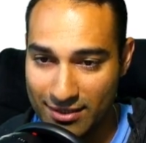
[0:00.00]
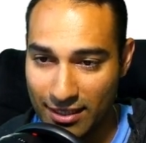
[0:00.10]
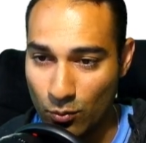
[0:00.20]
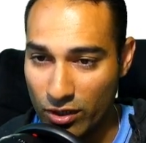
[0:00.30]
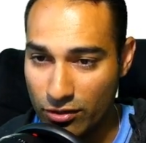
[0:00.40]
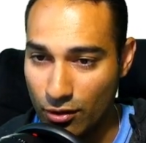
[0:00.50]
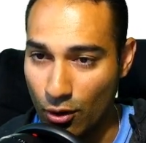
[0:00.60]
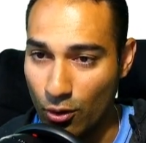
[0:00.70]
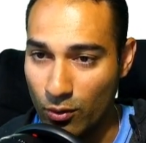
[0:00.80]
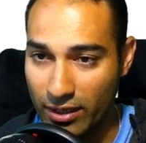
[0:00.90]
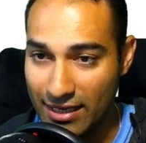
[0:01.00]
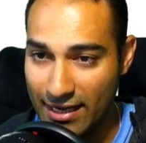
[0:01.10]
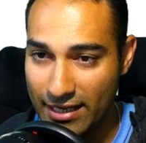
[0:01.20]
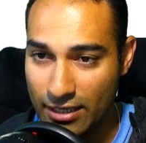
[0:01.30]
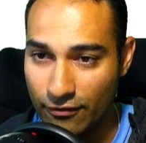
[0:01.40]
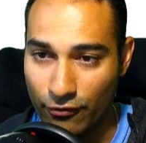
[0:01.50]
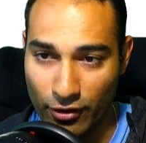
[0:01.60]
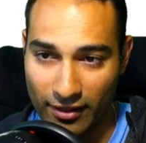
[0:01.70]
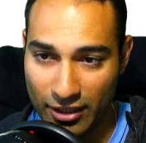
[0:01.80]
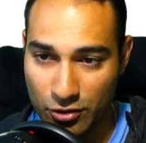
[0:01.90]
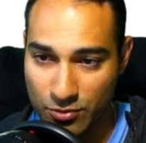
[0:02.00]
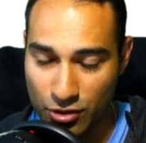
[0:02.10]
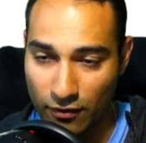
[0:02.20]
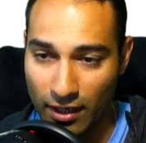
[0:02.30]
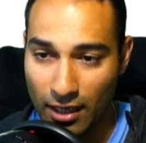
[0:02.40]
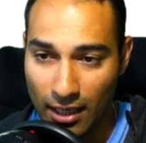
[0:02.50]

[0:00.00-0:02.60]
with no need for an Electrum server.